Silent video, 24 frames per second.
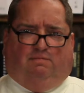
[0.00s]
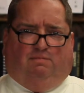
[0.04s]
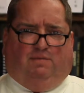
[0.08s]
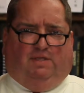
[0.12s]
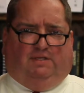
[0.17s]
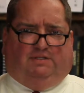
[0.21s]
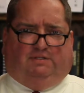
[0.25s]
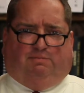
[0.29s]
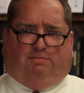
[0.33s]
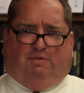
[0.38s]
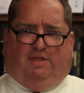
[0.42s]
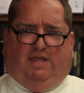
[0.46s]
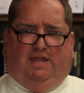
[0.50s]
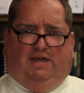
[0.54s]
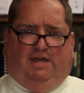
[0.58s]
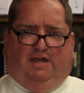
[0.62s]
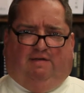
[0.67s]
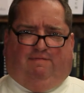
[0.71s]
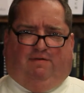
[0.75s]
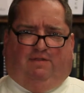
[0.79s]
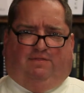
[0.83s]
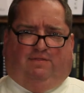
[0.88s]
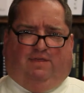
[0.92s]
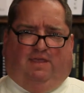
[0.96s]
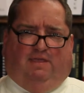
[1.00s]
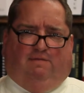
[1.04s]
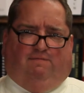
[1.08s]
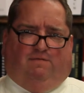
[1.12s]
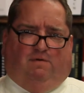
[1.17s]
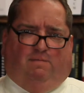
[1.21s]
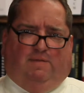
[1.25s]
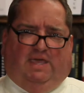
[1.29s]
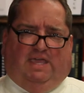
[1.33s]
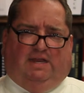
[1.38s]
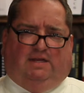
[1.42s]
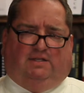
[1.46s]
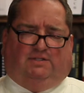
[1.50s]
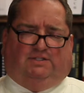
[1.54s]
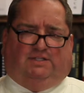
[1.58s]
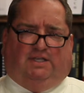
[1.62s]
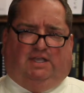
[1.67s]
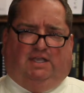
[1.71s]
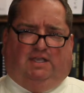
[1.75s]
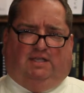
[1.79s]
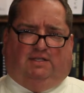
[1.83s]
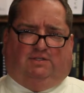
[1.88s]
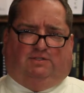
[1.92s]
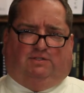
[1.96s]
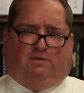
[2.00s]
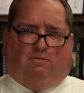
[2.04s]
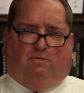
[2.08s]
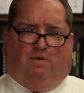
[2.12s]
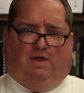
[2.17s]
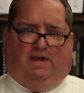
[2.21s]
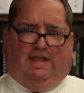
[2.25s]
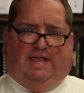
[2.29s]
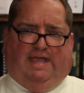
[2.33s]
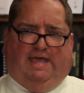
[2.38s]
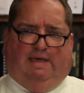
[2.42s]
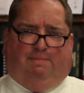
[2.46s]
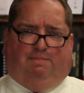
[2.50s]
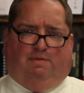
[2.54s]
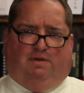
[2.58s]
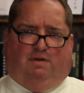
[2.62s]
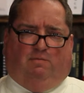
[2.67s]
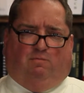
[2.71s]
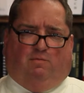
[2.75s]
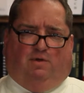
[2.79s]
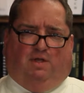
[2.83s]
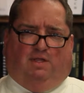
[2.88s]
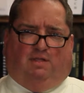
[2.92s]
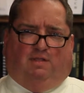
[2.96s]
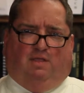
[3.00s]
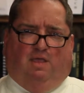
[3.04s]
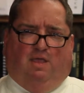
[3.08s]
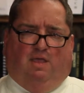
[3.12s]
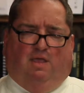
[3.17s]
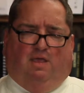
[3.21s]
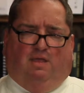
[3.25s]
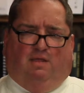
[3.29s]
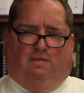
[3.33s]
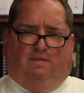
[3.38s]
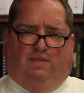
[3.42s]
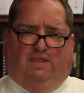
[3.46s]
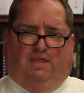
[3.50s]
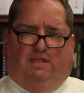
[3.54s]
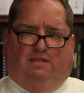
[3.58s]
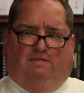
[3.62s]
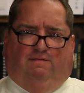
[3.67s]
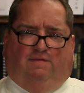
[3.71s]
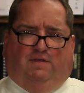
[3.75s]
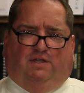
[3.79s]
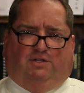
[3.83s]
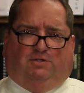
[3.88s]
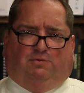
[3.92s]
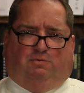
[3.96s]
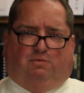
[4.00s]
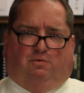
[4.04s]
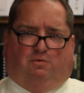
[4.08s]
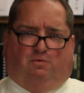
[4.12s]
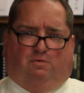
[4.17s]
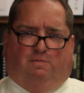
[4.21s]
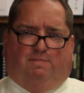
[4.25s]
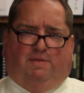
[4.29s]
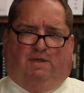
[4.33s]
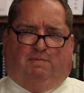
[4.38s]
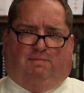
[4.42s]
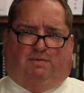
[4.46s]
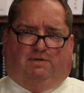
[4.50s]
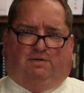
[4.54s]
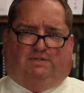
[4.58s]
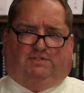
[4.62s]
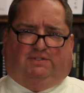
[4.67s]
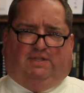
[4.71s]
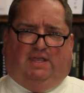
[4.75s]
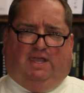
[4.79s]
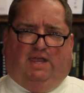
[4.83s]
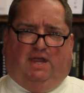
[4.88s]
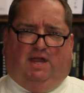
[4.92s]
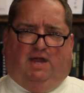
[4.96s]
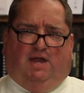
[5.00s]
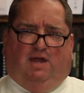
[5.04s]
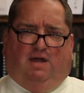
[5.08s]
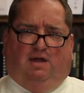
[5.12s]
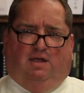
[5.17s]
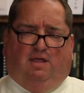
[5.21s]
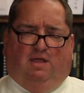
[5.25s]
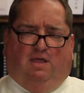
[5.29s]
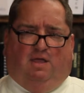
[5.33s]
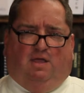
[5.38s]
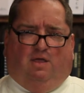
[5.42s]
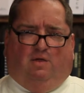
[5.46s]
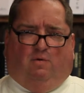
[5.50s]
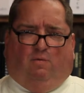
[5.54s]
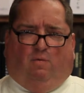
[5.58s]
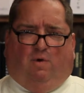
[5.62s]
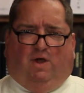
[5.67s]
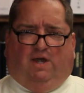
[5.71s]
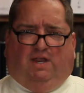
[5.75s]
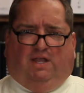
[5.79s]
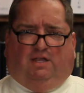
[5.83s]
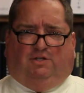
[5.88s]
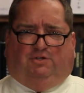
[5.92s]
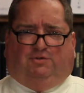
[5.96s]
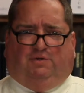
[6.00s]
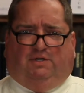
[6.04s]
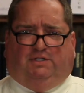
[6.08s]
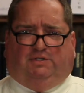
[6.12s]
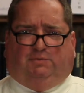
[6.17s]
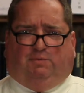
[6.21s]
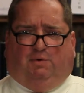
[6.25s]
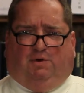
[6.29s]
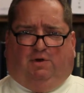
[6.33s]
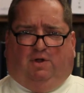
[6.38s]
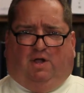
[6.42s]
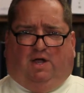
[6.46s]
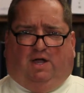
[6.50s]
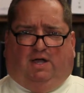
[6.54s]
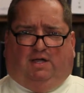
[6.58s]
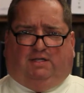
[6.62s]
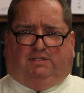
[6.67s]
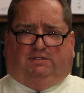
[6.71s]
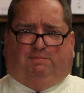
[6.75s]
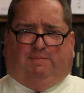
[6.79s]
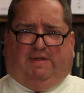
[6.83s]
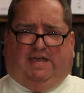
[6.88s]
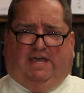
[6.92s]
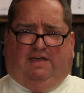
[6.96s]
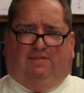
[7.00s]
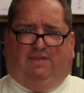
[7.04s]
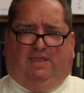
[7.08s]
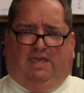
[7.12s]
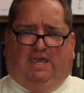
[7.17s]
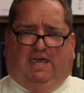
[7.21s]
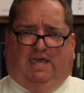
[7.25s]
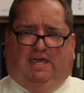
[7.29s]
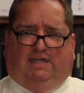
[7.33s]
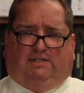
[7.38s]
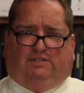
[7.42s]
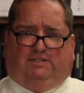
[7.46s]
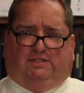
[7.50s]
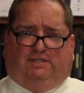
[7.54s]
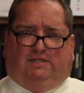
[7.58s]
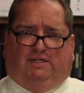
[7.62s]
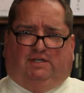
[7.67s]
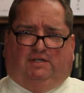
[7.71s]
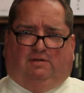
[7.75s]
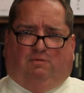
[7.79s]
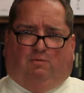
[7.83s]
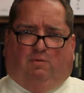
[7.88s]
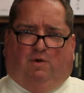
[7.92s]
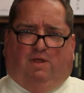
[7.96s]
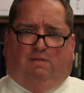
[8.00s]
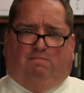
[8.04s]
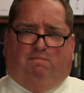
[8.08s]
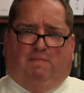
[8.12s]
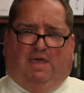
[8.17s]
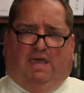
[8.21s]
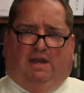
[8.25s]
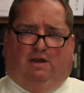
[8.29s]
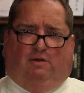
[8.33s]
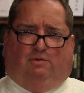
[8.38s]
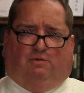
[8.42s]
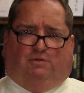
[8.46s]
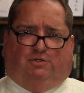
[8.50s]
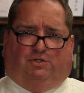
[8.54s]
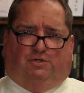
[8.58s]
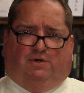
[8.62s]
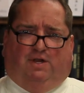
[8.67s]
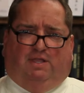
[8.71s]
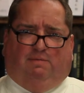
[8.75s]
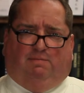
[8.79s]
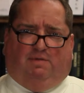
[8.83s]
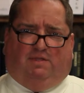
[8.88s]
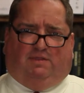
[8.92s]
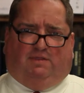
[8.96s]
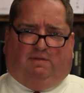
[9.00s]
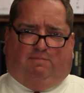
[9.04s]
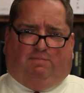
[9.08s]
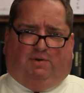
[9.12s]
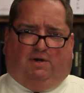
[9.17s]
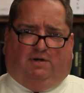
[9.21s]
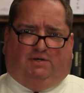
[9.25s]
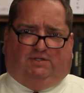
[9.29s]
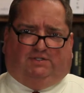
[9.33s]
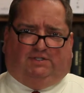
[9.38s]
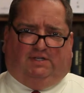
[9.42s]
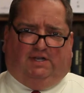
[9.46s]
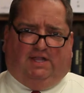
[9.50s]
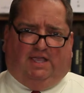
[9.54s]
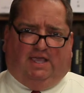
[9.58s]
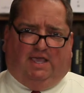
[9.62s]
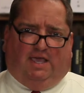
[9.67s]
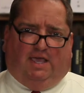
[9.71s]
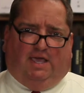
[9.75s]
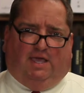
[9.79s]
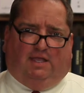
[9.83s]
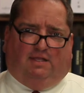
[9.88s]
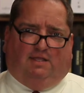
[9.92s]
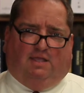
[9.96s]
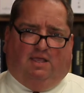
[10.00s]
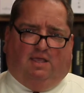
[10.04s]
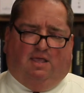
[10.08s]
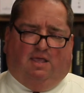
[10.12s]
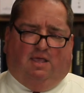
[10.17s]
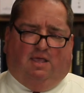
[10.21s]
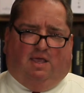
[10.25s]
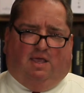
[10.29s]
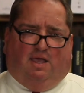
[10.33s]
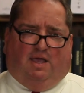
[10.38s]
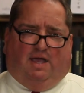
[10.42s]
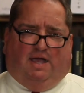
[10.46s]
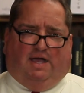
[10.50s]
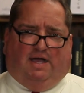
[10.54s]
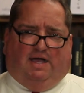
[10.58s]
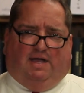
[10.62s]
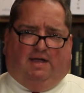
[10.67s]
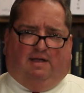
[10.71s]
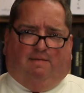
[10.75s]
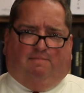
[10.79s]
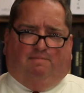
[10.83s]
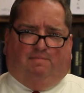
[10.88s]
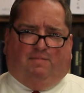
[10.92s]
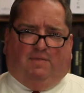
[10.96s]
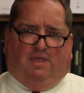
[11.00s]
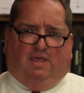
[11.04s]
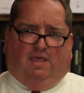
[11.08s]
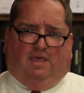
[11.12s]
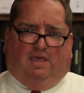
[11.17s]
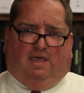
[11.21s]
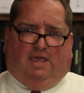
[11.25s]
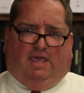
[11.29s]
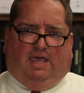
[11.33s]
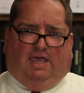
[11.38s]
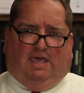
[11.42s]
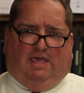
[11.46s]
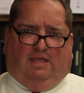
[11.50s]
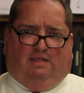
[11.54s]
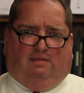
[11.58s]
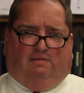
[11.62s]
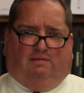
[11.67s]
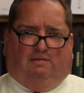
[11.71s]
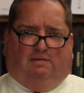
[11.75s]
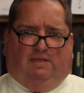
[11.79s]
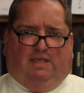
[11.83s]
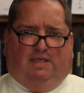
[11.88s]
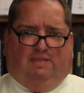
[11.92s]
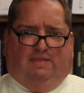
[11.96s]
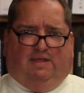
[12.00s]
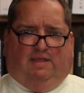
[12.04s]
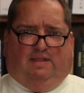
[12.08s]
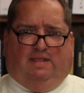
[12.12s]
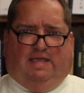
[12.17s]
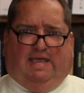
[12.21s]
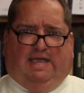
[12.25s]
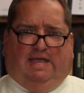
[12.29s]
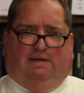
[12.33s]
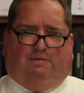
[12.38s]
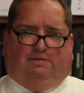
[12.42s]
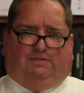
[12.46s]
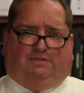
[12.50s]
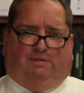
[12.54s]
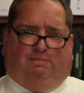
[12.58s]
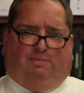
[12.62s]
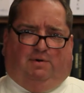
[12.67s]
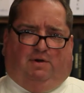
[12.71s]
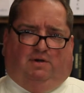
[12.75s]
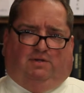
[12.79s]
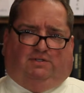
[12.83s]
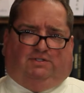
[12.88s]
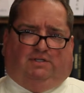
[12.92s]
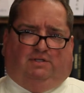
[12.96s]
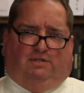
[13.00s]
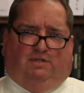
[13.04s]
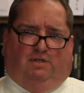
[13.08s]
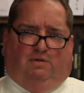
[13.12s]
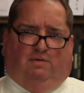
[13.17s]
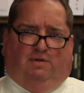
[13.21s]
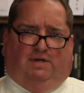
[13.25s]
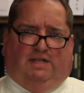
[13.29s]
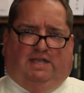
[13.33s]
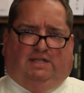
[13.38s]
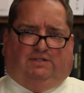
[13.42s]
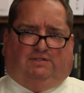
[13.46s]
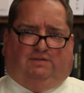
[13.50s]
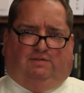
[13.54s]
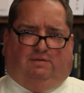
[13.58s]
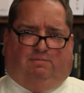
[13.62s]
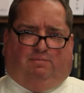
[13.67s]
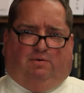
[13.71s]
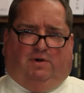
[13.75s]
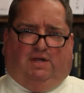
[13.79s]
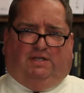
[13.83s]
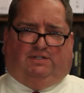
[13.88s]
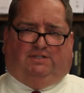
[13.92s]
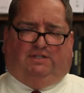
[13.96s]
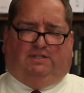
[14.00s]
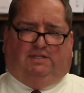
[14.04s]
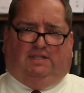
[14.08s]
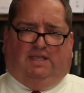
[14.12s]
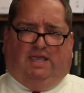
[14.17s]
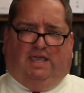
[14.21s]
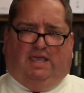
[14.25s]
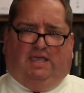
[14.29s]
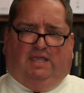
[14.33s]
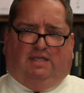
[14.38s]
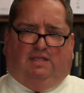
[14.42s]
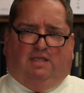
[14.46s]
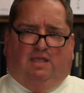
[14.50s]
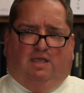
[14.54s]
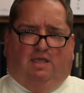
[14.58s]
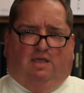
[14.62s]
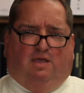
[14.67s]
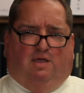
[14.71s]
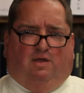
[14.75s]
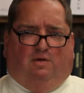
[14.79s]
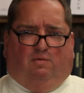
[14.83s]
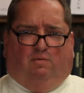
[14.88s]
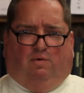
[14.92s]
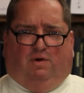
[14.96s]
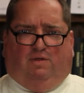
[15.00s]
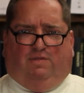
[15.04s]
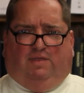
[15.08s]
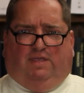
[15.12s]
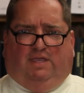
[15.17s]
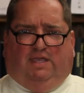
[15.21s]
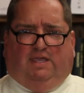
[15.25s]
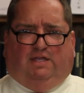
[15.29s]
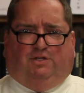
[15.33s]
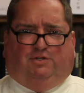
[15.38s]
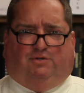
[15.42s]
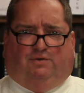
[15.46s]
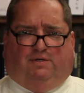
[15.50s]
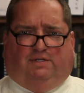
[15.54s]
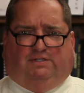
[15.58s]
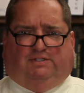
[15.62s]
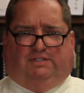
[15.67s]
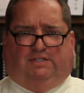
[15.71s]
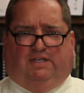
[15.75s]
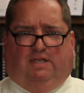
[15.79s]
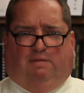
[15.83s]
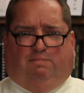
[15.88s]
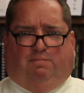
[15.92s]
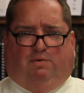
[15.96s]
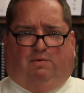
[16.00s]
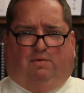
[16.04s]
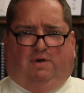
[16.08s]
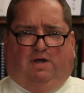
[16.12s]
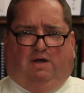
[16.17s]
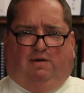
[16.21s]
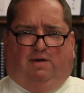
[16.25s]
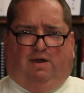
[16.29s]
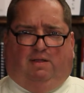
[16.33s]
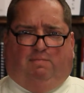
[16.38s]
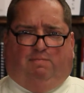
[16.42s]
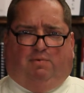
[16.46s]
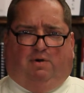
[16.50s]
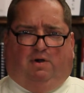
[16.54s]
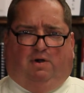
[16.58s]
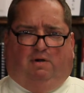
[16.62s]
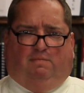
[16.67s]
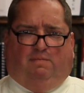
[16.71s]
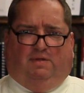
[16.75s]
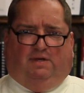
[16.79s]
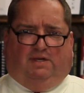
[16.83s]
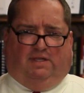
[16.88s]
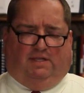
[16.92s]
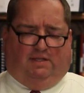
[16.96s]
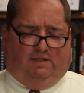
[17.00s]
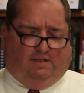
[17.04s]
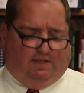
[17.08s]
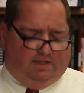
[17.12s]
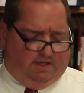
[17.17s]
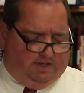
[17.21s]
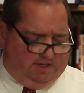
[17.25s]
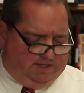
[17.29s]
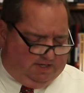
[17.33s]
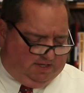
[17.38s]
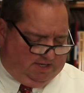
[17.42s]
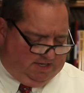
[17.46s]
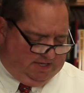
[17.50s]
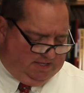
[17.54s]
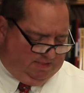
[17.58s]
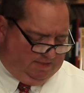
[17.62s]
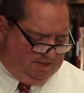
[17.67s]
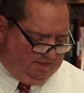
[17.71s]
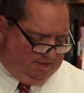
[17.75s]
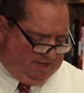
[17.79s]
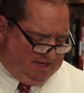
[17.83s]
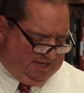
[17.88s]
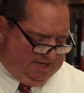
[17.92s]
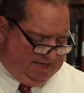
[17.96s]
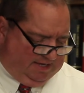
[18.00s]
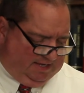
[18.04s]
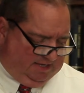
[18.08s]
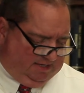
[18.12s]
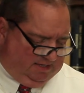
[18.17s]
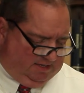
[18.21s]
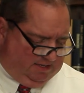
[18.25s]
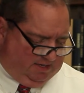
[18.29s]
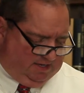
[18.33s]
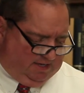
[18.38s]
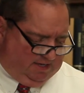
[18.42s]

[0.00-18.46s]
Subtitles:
explain everything from A to Z as to what happened and what the individual remembers there, what injuries were caused by the accident, what medical treatment the person had, and then how was the person doing as of the present date, were the injuries temporary, permanent, and the like.